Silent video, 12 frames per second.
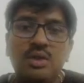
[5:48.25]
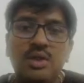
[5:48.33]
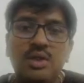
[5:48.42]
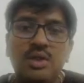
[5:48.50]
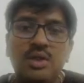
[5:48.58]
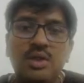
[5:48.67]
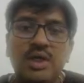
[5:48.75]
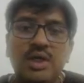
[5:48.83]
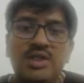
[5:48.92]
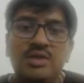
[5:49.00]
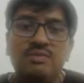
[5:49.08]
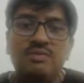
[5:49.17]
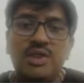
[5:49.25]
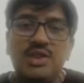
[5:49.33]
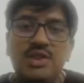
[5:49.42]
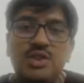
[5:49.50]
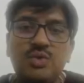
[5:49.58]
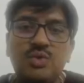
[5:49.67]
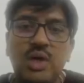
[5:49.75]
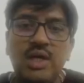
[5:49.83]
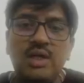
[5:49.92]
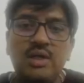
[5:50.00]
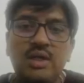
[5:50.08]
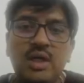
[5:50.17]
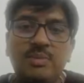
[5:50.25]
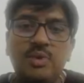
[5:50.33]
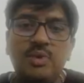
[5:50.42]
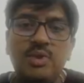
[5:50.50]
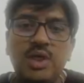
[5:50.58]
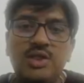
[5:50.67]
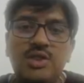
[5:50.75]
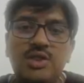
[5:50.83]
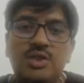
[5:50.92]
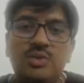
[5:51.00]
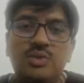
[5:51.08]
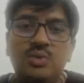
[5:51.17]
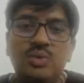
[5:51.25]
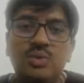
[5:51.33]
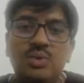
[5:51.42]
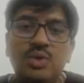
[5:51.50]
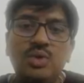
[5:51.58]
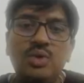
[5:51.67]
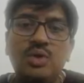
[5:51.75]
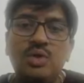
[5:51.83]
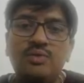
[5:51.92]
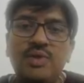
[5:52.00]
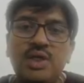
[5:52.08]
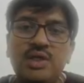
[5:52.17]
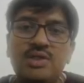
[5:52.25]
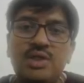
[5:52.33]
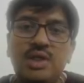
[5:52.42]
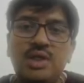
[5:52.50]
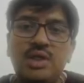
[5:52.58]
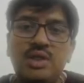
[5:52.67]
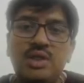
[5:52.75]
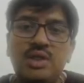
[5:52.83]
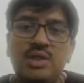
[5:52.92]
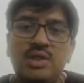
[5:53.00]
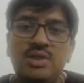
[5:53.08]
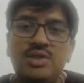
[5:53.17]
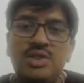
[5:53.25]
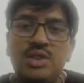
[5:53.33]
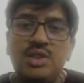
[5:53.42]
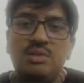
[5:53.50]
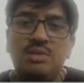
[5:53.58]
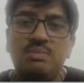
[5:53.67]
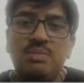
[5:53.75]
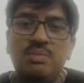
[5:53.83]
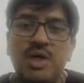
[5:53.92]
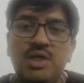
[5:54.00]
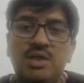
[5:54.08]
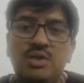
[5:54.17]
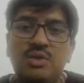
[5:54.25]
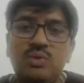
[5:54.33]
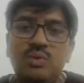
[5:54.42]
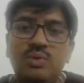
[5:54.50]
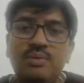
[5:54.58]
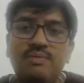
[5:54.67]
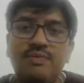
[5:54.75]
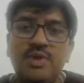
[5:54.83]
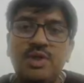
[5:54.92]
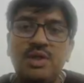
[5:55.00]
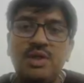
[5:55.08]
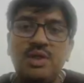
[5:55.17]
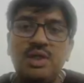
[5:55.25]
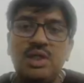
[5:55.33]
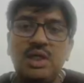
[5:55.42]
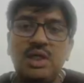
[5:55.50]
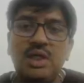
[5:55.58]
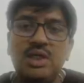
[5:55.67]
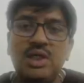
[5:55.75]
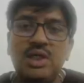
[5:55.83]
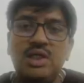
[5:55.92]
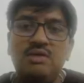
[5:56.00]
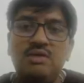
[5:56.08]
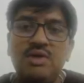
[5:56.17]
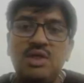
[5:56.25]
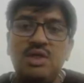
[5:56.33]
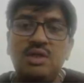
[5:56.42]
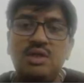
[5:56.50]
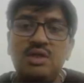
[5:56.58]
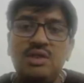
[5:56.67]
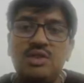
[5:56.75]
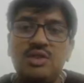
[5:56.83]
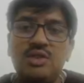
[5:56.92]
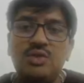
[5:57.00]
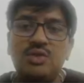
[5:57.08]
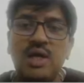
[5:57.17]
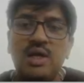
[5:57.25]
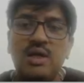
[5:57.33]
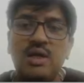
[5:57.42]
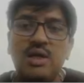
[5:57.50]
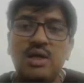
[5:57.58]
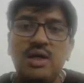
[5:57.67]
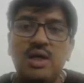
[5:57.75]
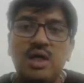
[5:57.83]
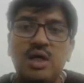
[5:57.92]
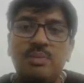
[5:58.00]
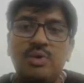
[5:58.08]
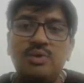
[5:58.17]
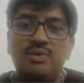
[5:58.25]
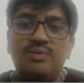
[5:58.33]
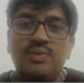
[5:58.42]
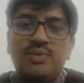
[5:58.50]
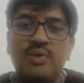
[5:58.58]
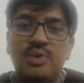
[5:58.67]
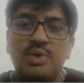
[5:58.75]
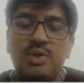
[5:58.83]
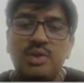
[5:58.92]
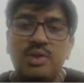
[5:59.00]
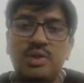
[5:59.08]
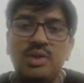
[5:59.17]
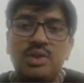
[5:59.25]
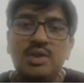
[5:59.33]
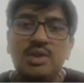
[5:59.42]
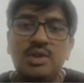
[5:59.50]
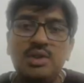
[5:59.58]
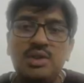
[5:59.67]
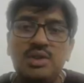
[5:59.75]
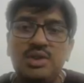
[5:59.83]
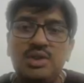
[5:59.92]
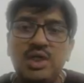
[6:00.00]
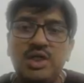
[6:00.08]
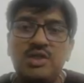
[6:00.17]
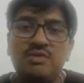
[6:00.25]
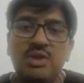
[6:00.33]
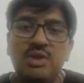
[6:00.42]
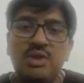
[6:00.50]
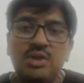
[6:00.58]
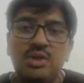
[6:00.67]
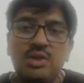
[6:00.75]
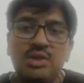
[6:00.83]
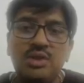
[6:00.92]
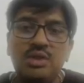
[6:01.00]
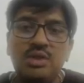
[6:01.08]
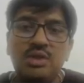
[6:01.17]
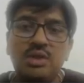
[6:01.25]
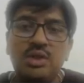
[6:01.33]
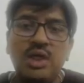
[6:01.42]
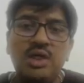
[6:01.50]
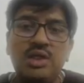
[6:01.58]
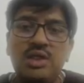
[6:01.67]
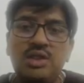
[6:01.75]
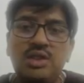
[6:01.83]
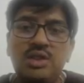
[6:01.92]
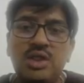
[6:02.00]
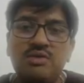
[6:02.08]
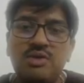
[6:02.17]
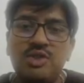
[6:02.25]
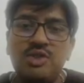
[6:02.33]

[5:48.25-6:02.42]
H1 square upon H2, or we can say G by 2 delta T1 square upon 4. This is H1 and this is H1